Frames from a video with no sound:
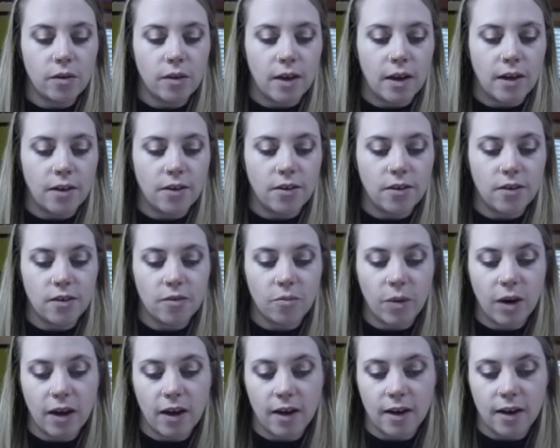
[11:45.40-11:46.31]
edges of
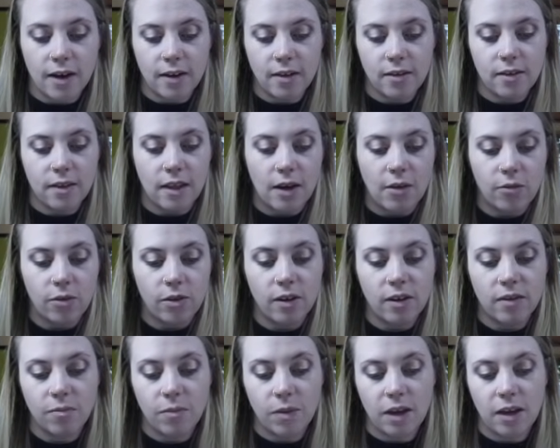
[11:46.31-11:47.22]
my eyes, that will
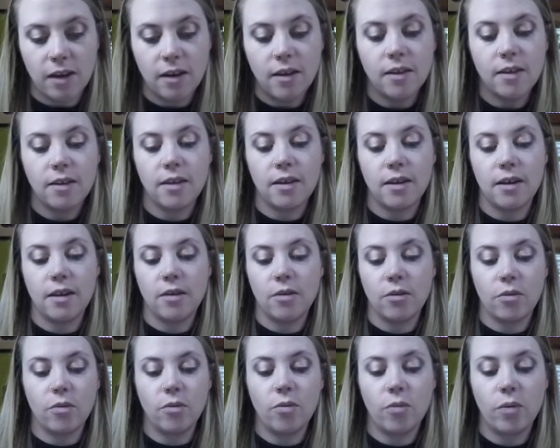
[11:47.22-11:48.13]
give me
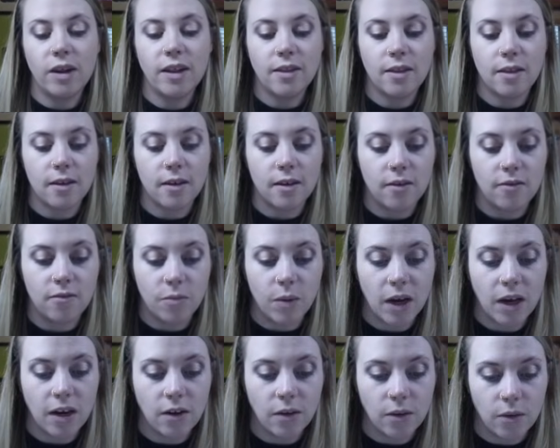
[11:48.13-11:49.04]
the width of
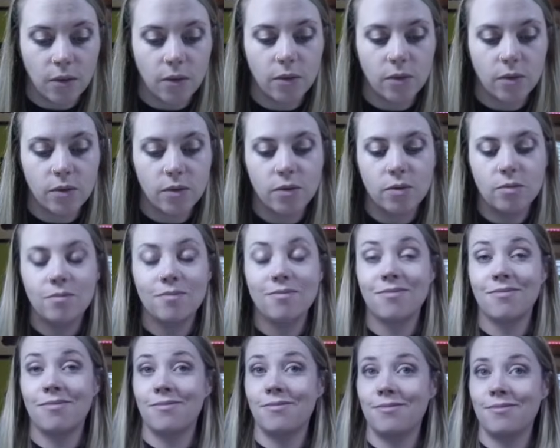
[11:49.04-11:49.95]
my nose.
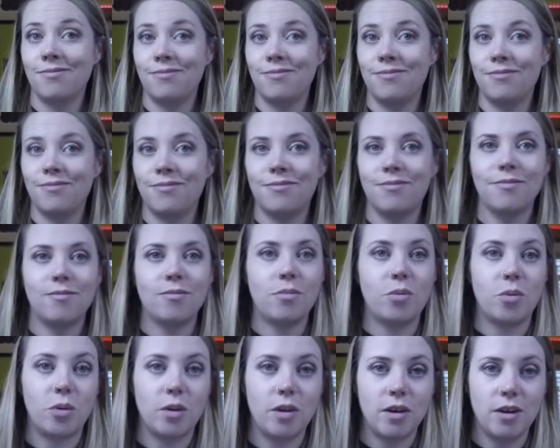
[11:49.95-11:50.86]

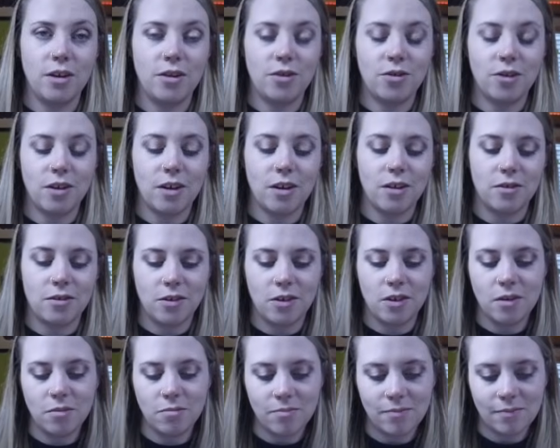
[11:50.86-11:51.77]
Pretty
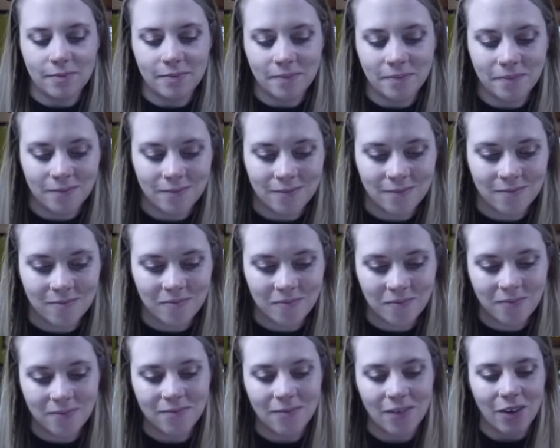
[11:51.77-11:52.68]
snazzy.
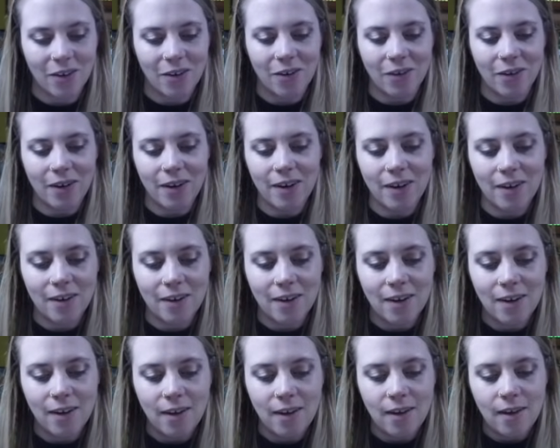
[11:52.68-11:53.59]
All right.
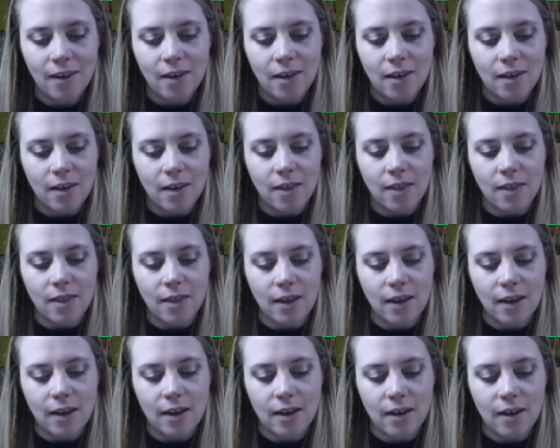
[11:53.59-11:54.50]

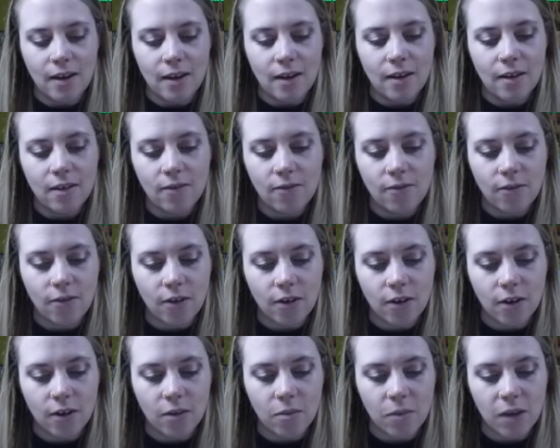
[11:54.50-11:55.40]
Then
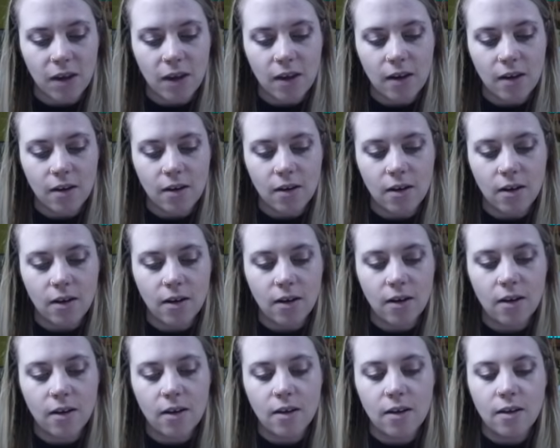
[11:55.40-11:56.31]
from
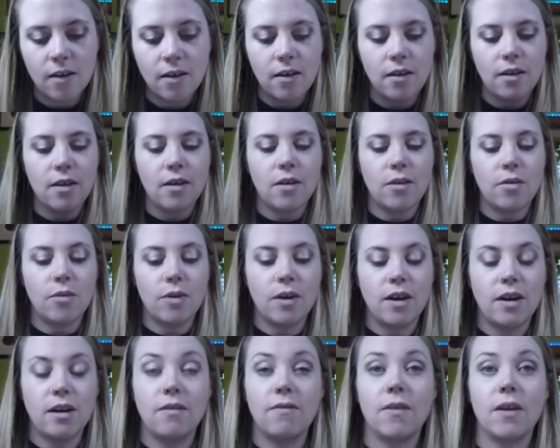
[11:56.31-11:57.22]
here, we
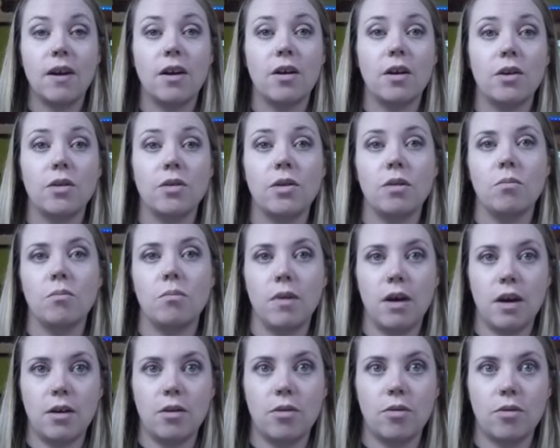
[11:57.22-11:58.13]
need to figure out the
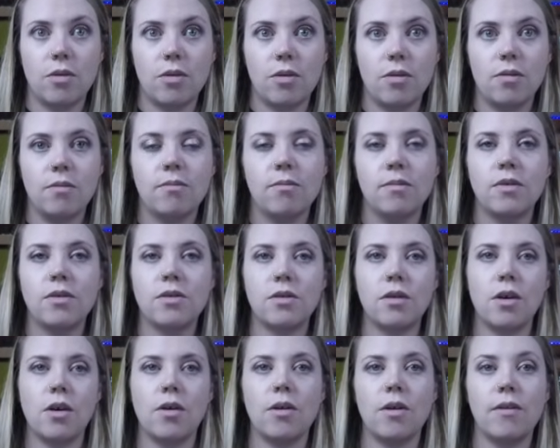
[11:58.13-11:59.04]
mouth.
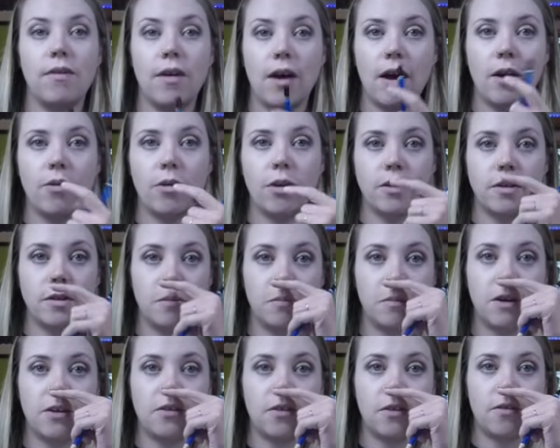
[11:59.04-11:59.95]
So if I were to
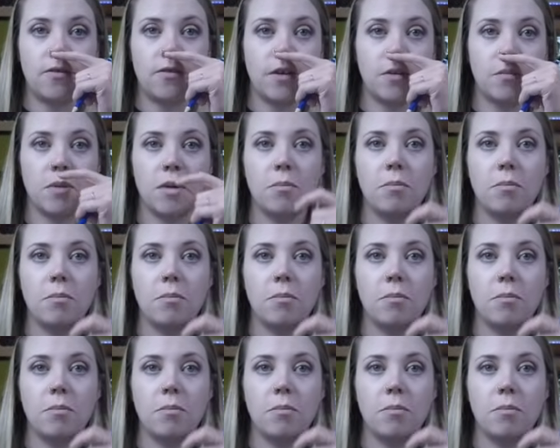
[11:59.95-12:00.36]
measure from the